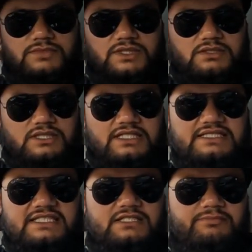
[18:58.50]
And I say
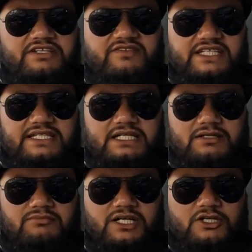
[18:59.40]
the Pivy
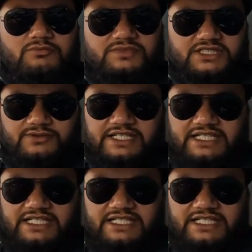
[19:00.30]
home screen